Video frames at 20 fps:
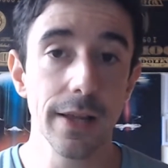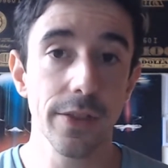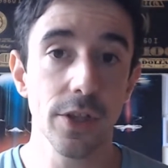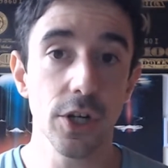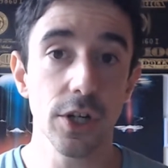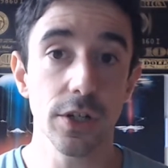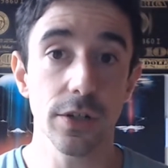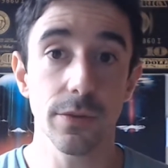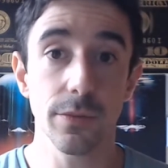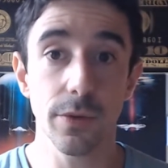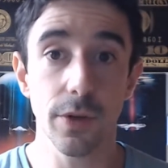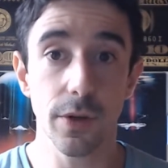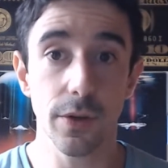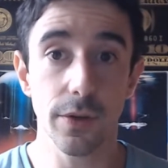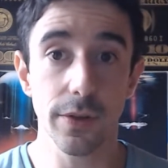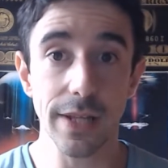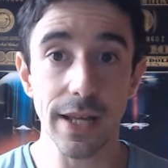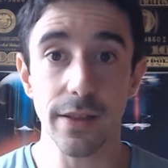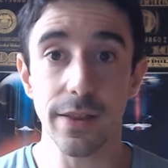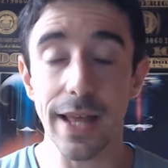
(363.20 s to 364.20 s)

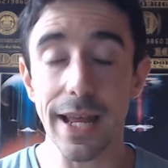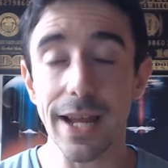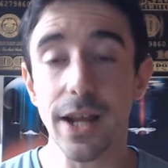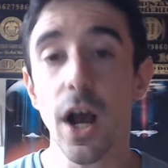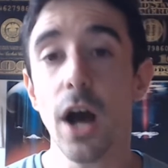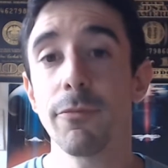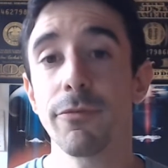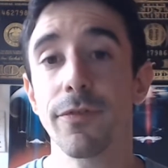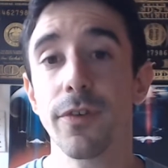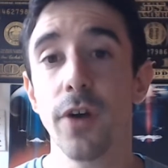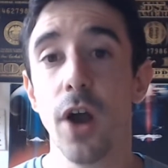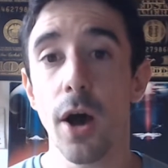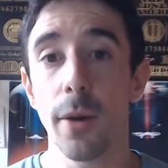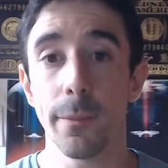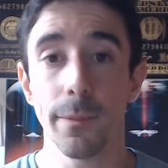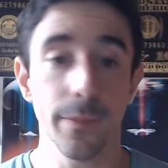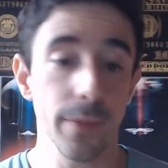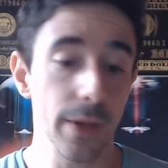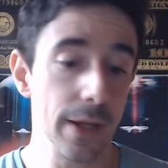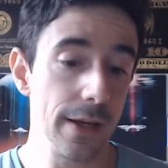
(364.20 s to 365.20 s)
They come
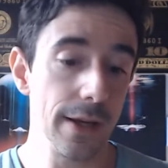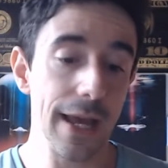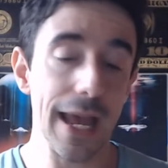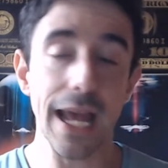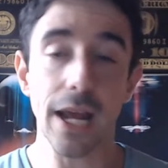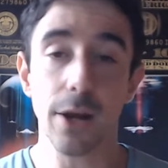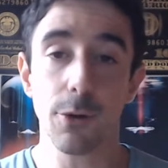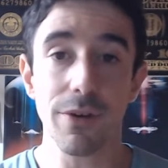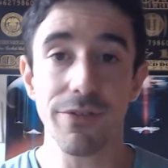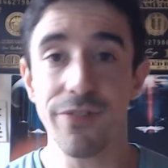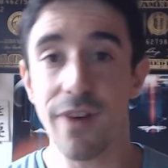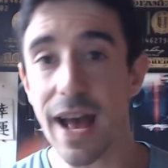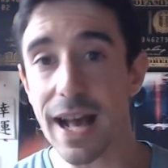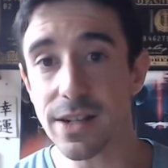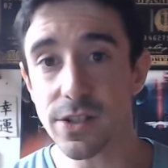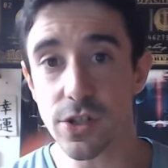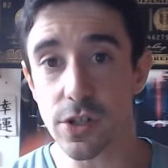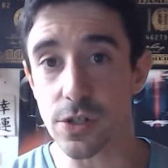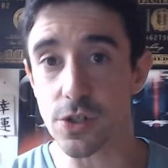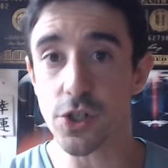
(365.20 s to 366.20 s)
from
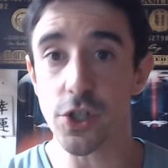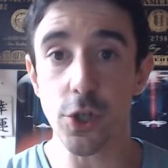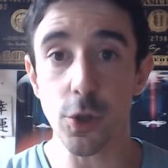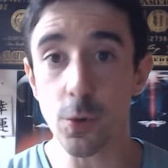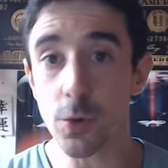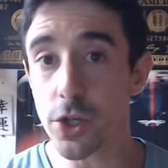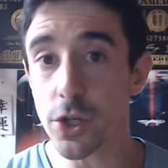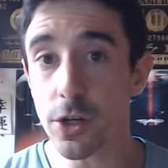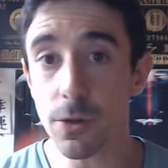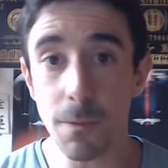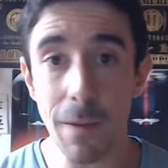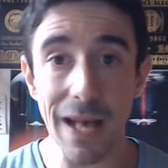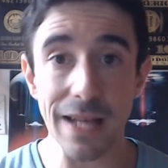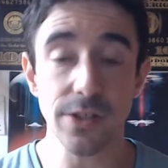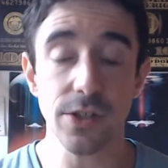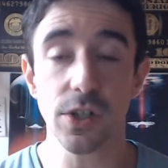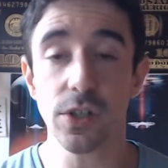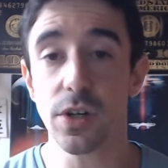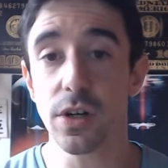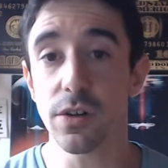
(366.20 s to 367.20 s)
Equifax, TransUnion,
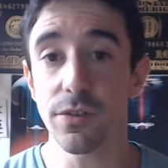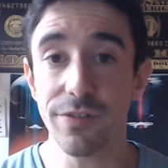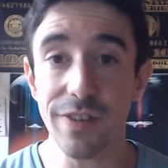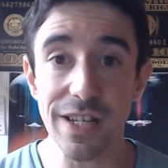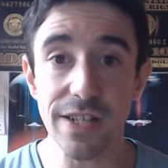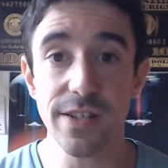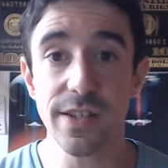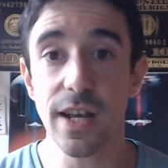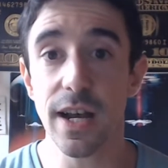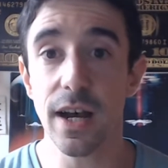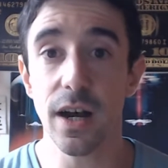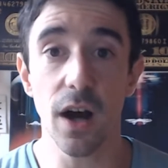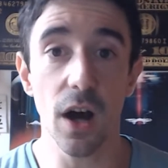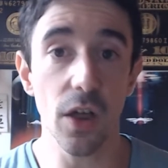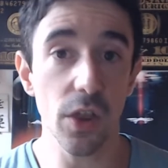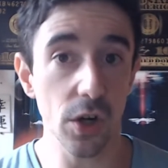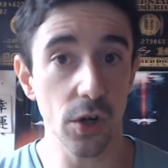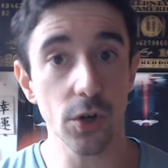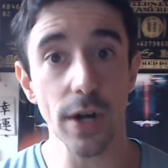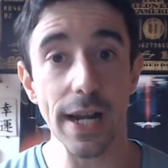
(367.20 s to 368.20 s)
MasterCard, Visa,
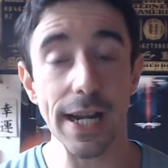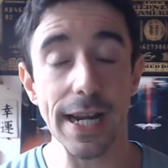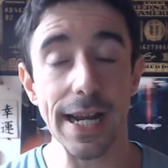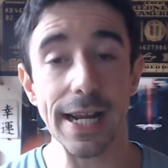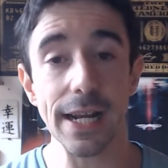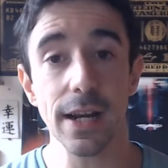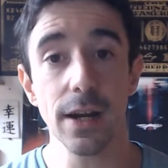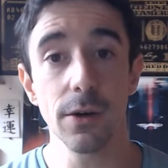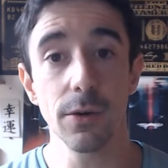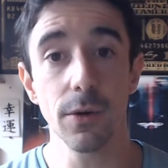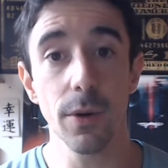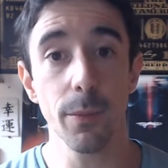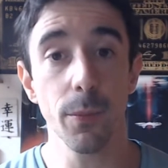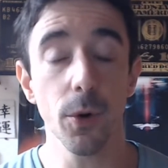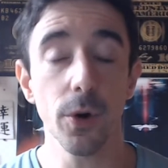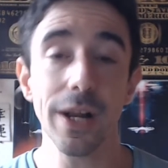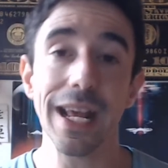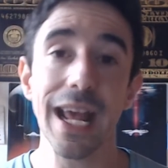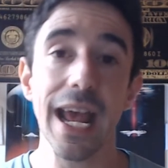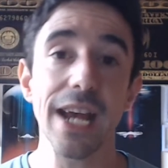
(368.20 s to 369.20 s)
other credit
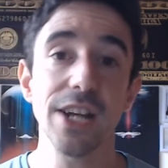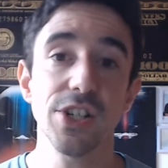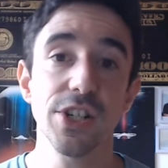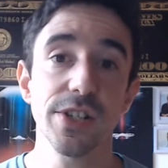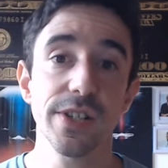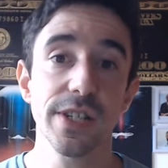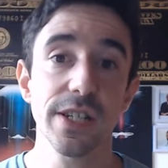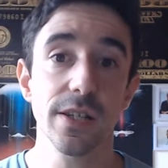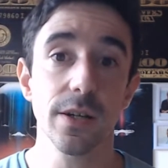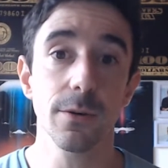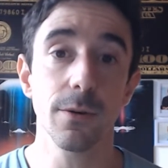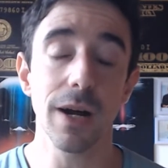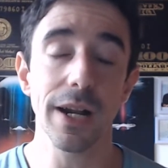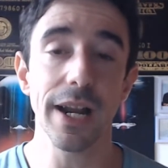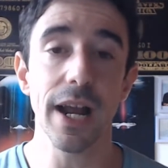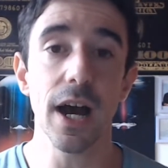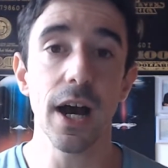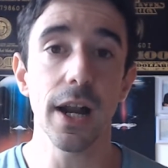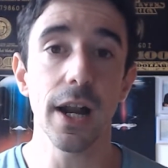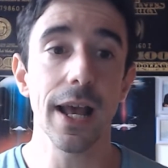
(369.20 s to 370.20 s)
reporting agencies and
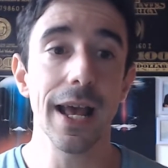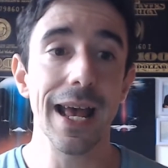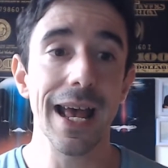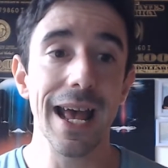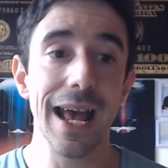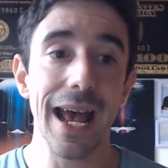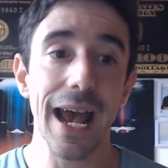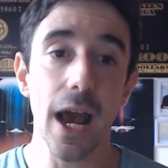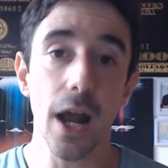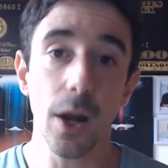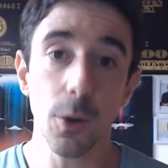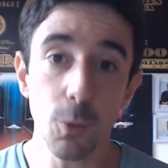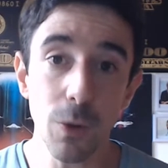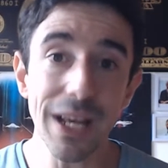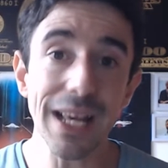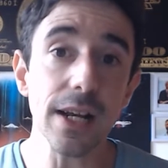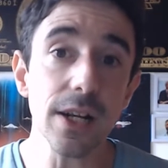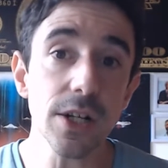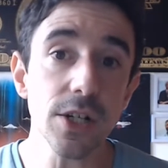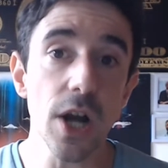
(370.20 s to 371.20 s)
whatnot. And
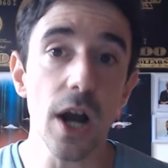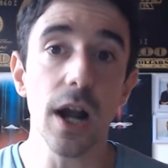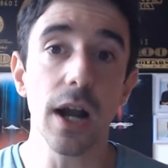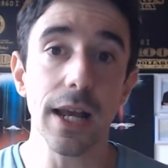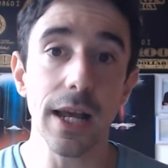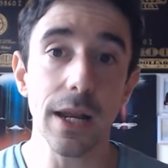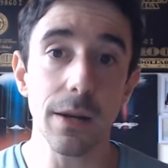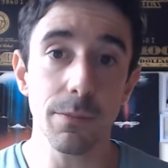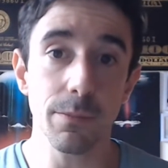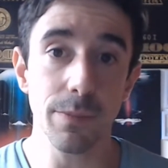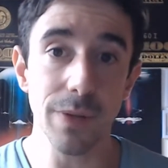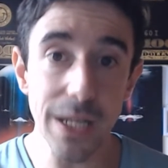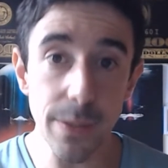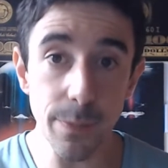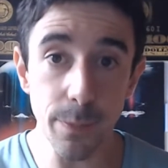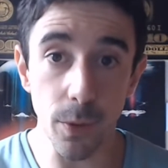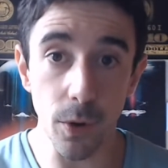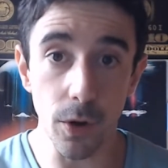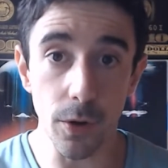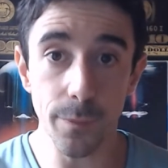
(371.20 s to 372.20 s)
we can target
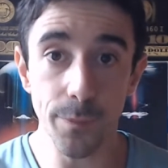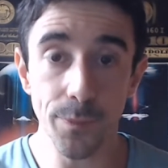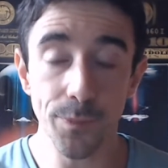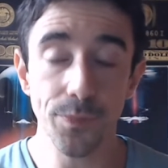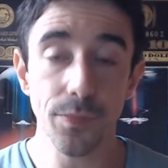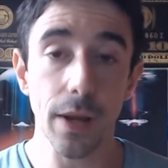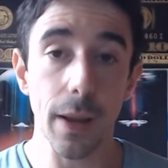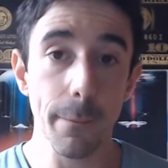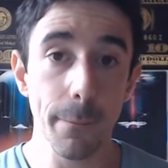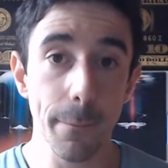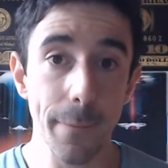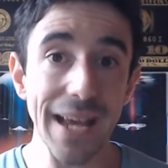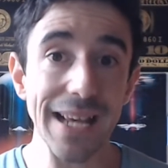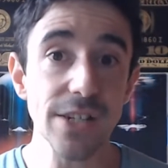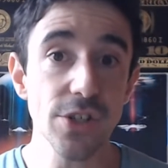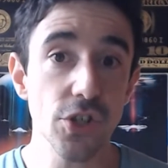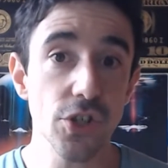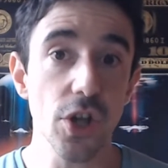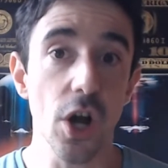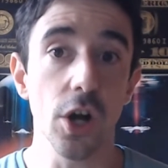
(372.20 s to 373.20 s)
people
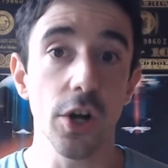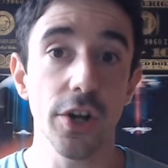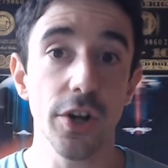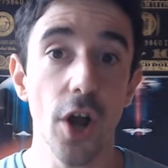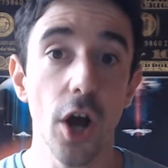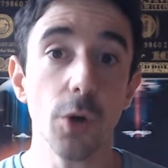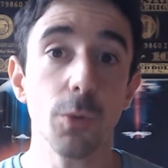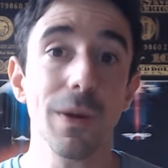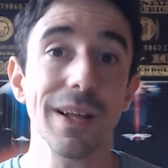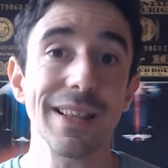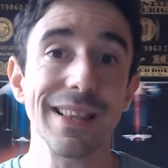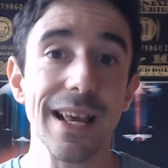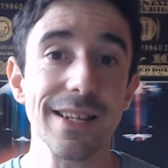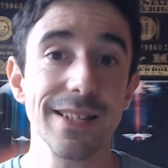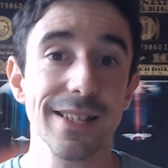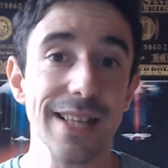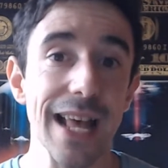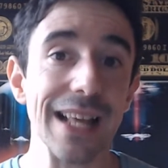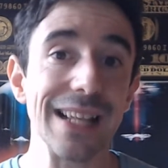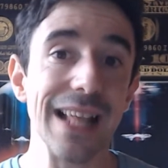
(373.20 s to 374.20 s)
based on not what they
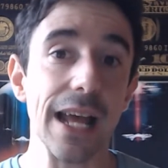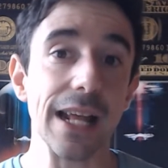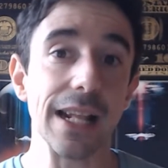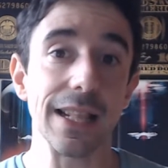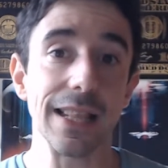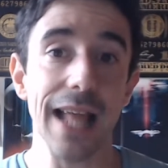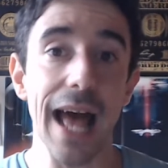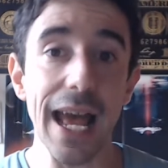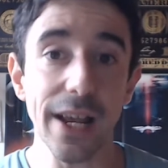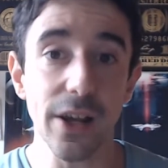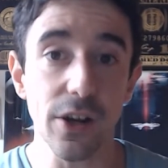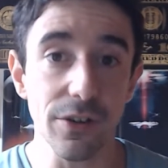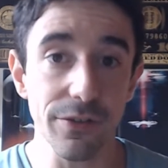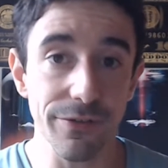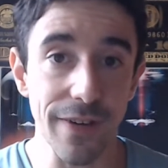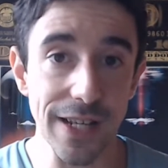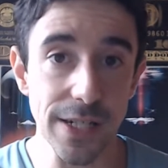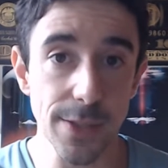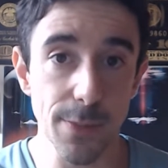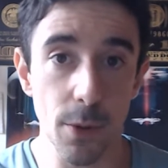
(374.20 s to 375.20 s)
say they like on
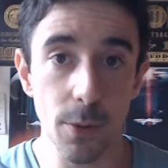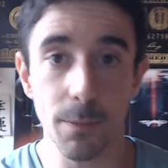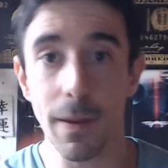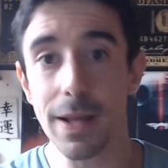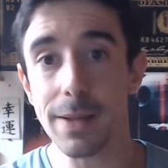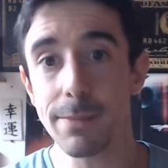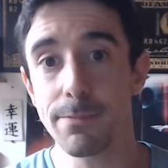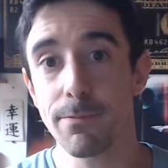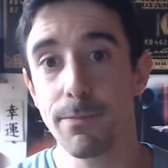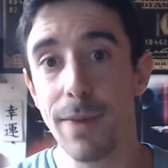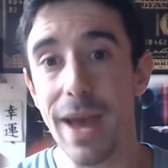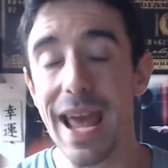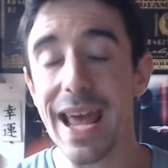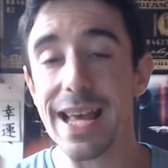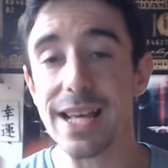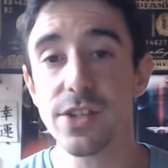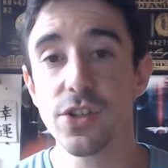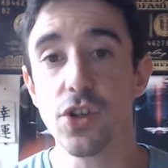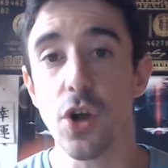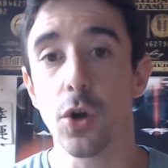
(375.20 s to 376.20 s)
Facebook, but
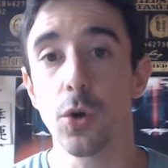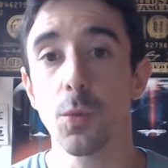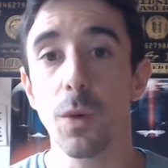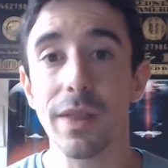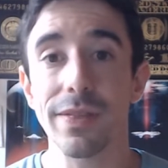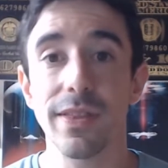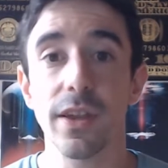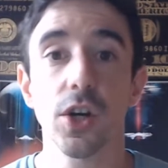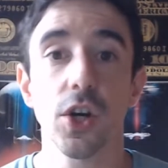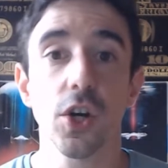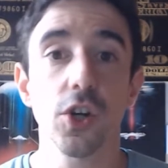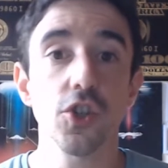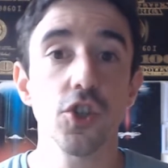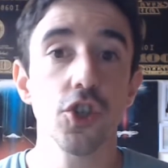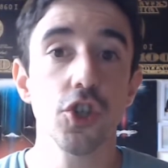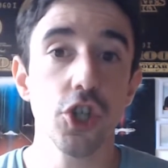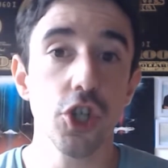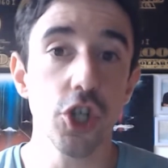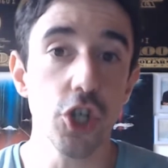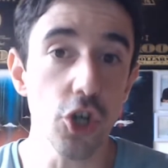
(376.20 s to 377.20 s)
based on what they've
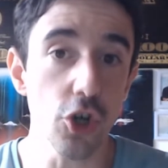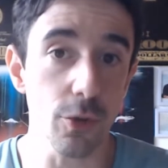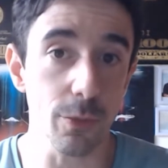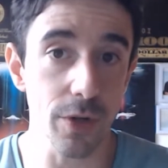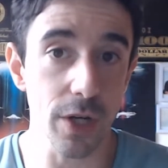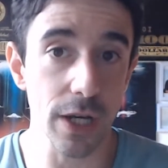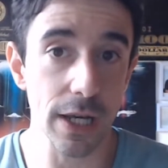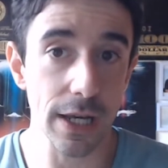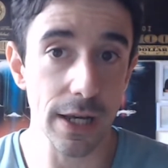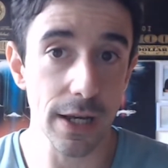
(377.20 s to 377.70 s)
consumed